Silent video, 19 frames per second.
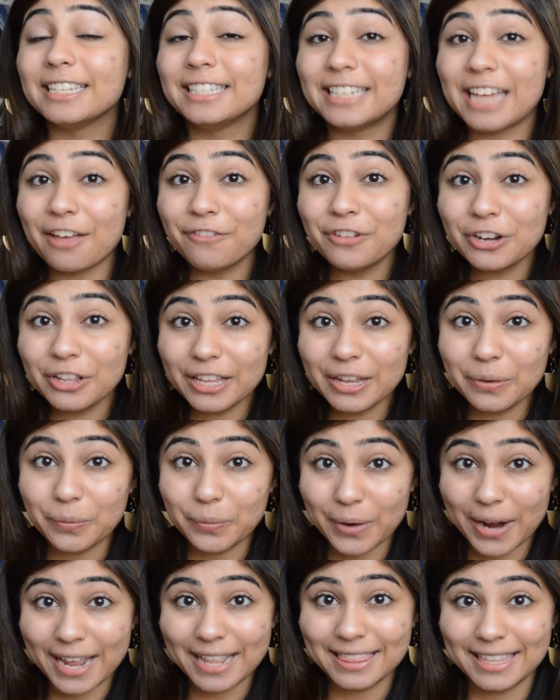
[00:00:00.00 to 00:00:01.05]
Definitely
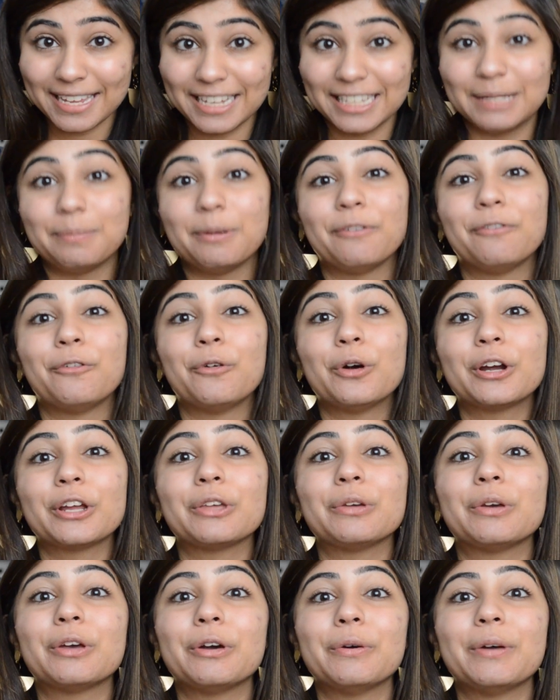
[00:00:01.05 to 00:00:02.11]
wet this before
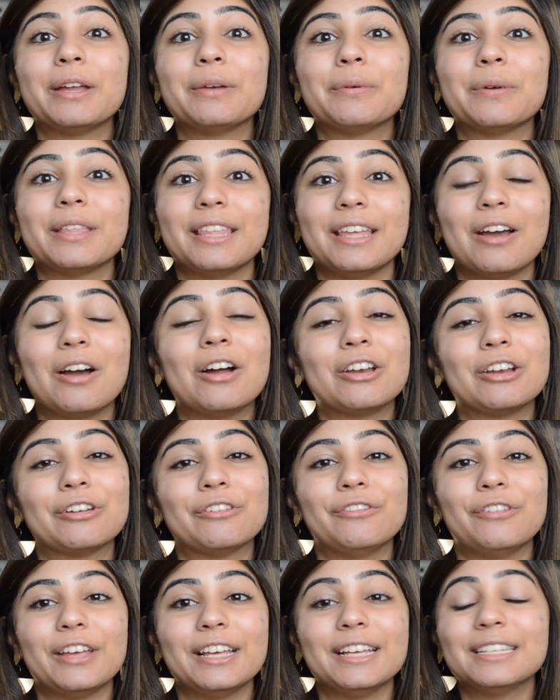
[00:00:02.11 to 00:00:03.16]
you go in with it on your
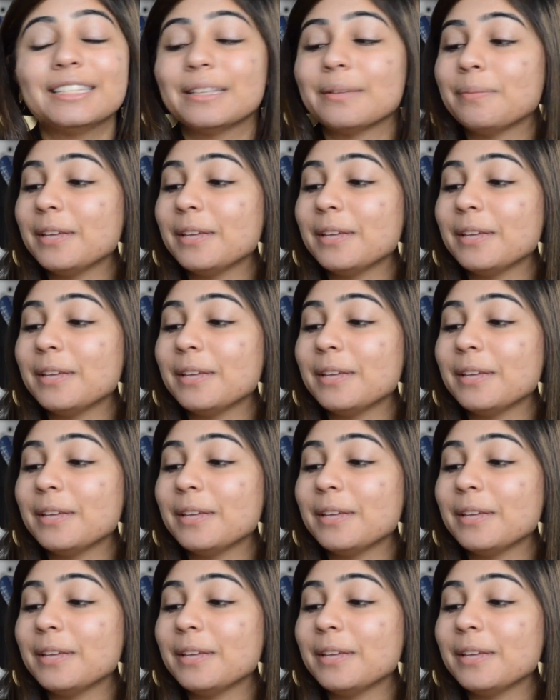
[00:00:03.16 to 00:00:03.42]
face,